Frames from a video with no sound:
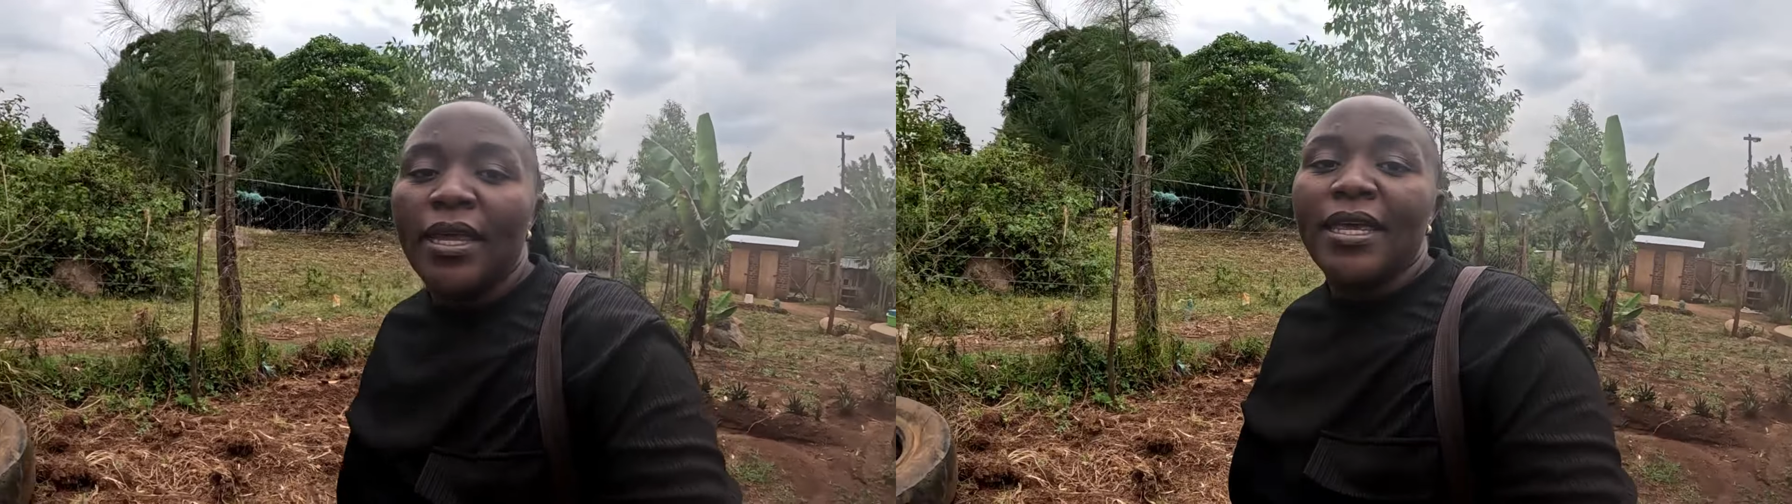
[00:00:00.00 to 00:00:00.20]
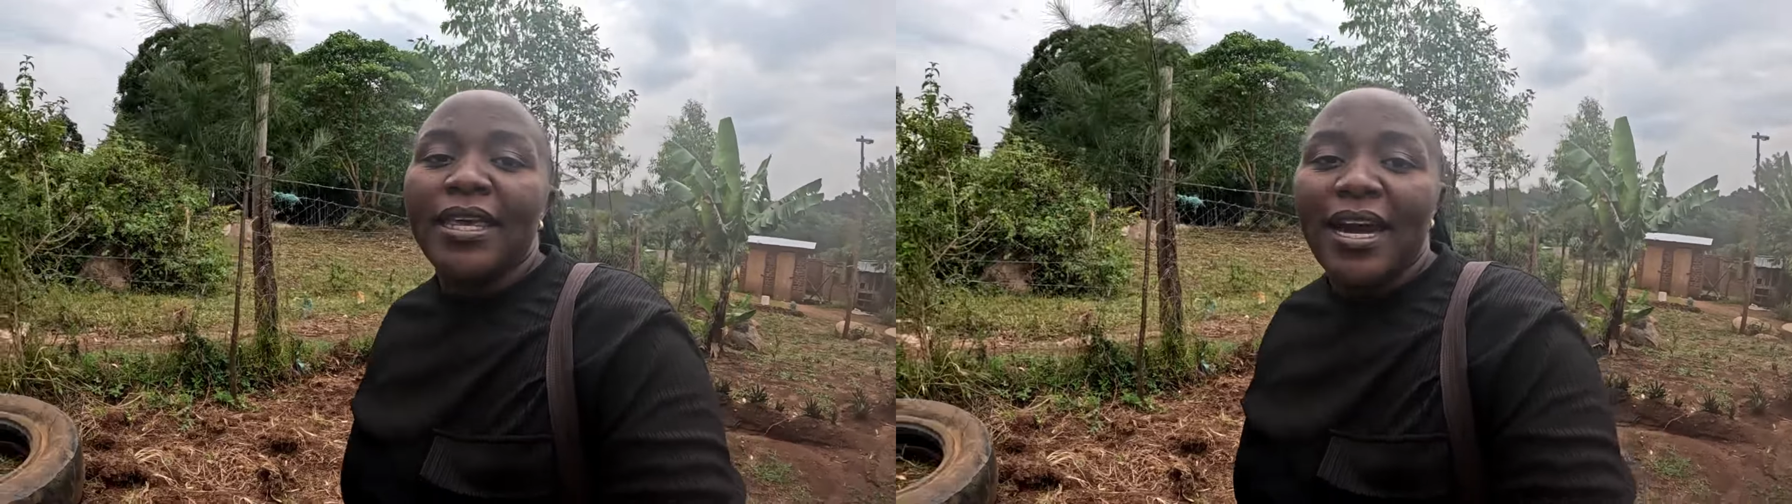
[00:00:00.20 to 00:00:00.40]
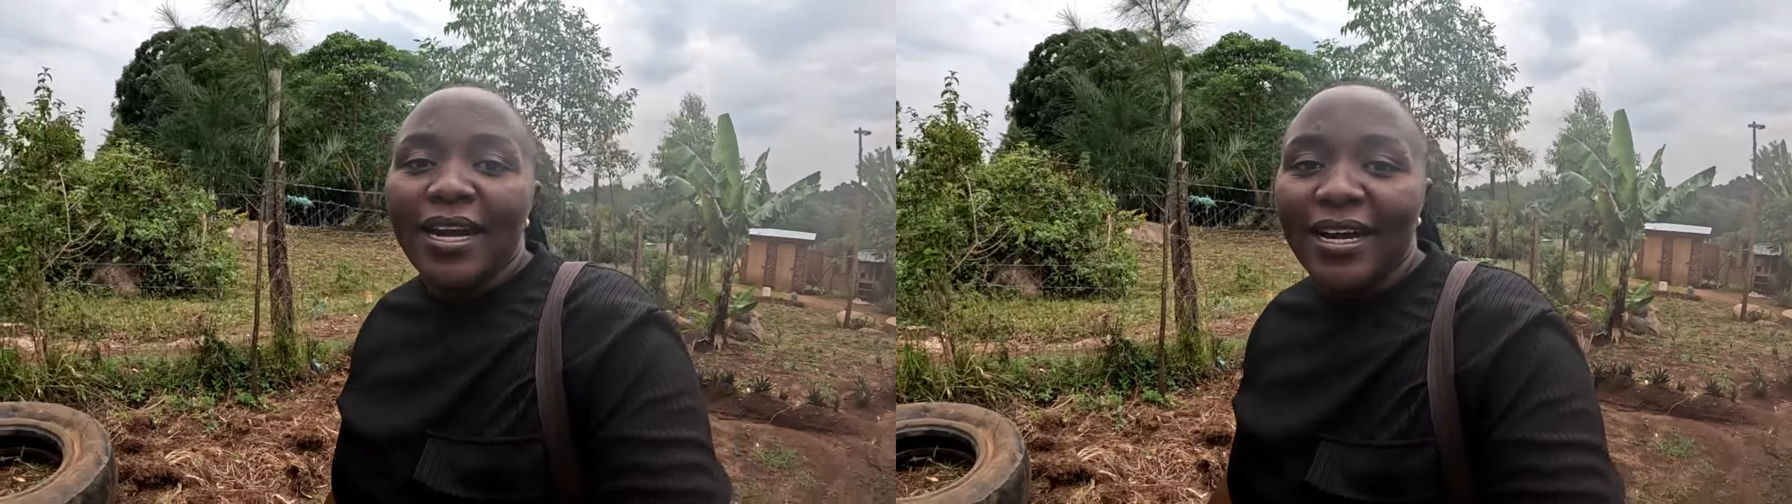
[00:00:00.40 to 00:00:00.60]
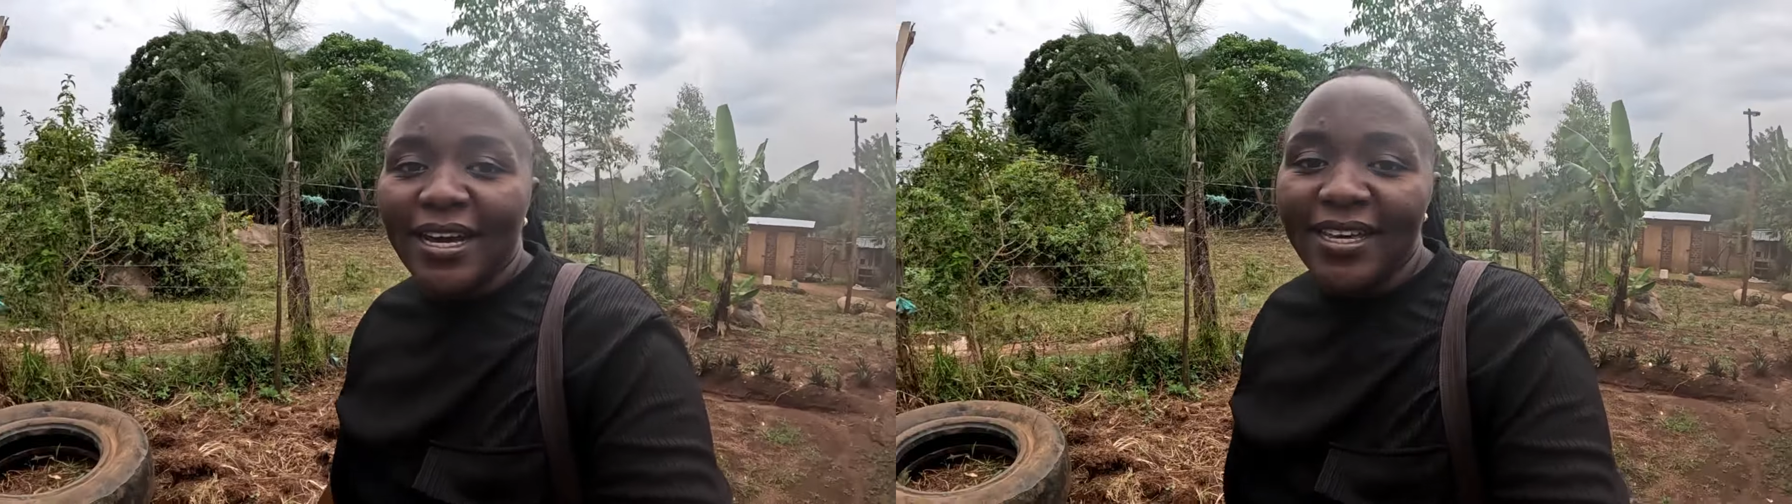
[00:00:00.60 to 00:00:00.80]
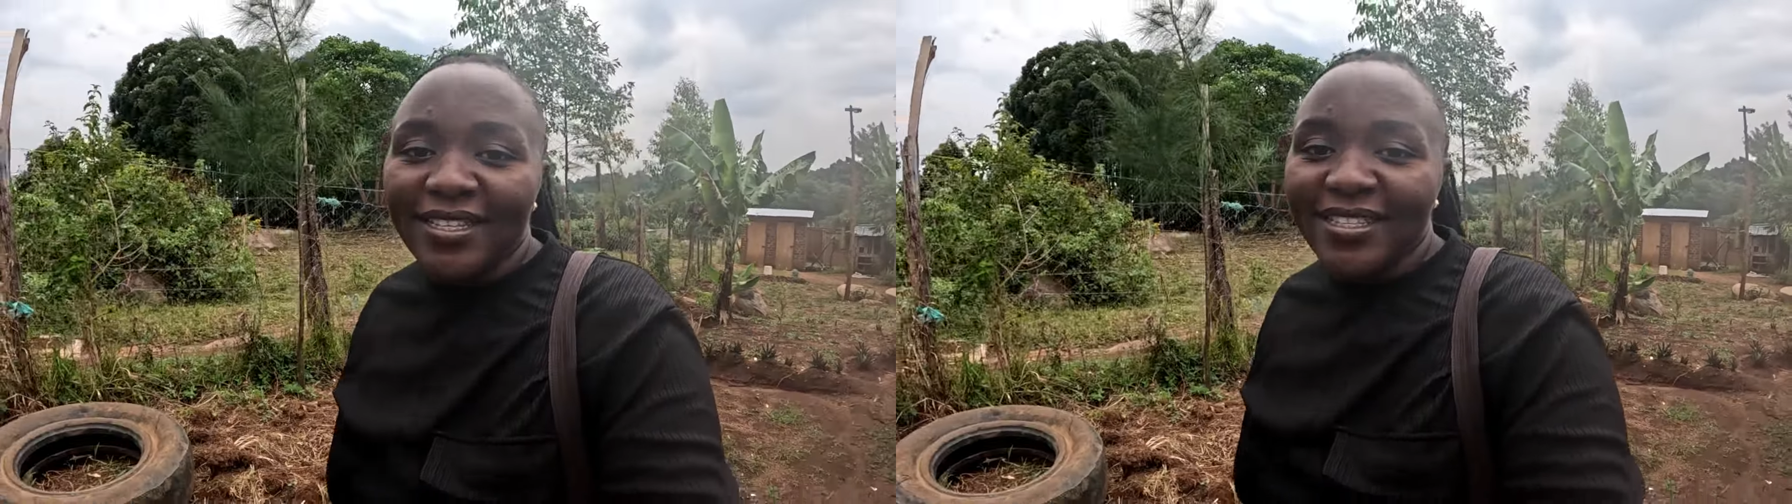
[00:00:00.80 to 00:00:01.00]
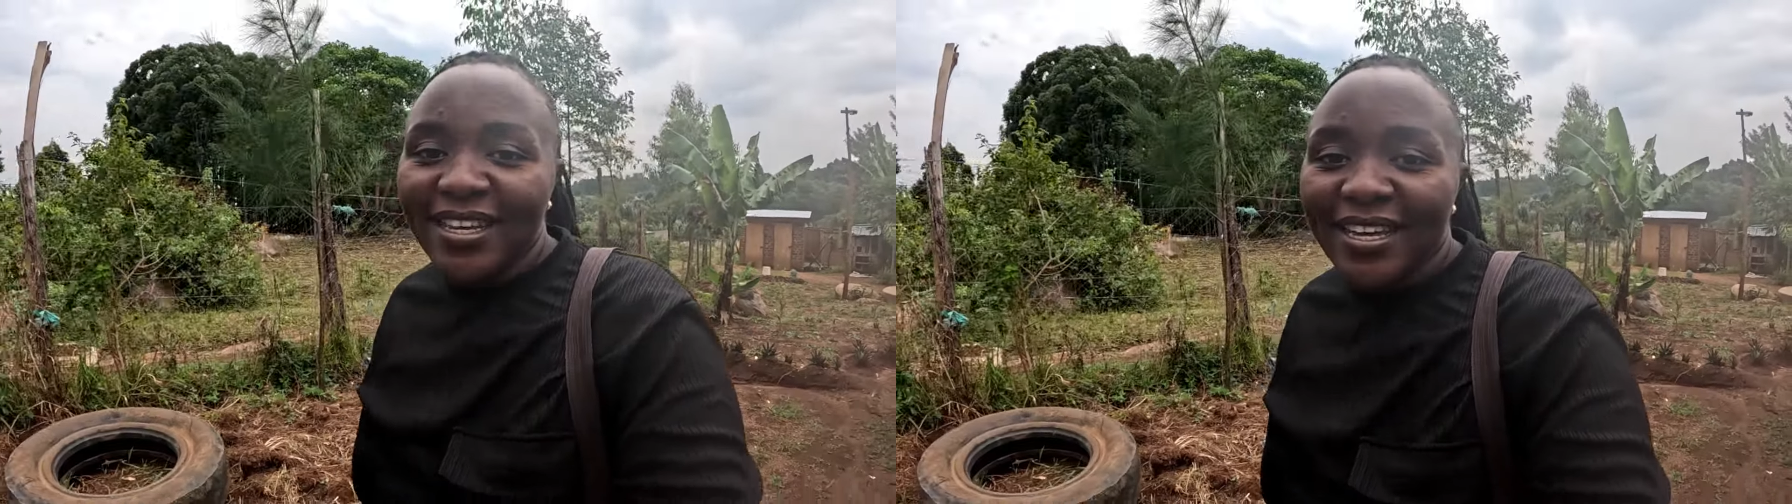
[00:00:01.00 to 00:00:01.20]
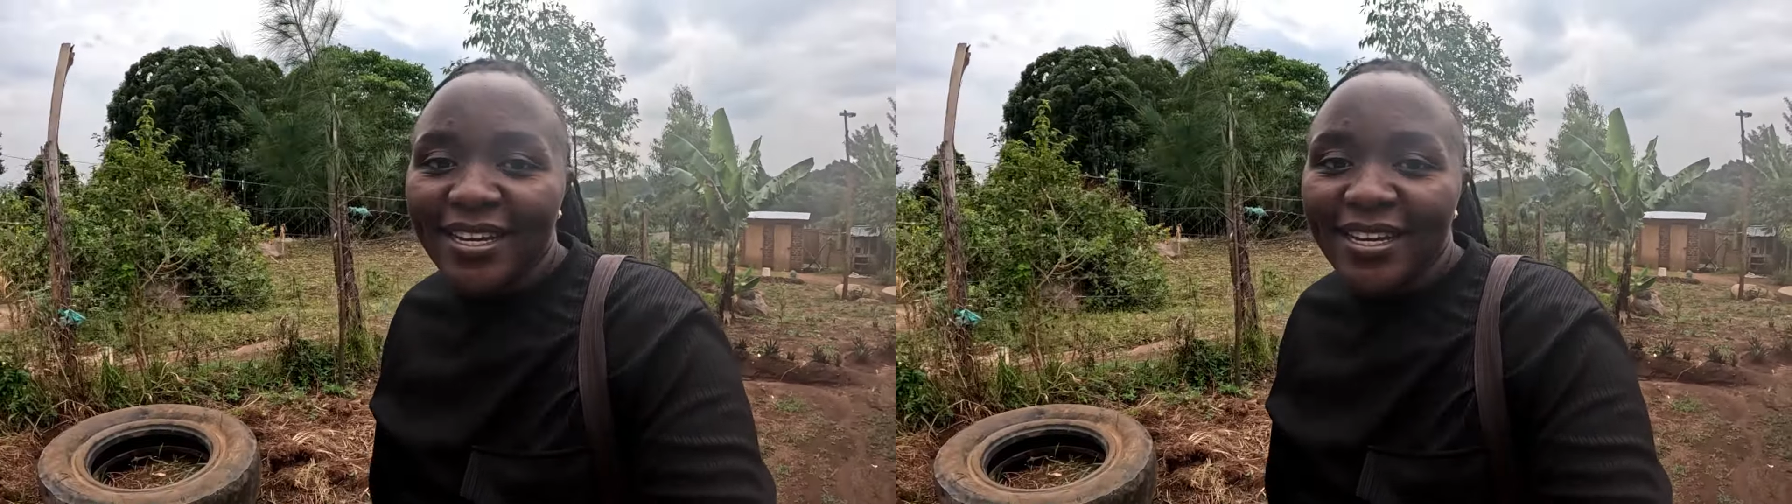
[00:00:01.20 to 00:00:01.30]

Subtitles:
Yeah guys, it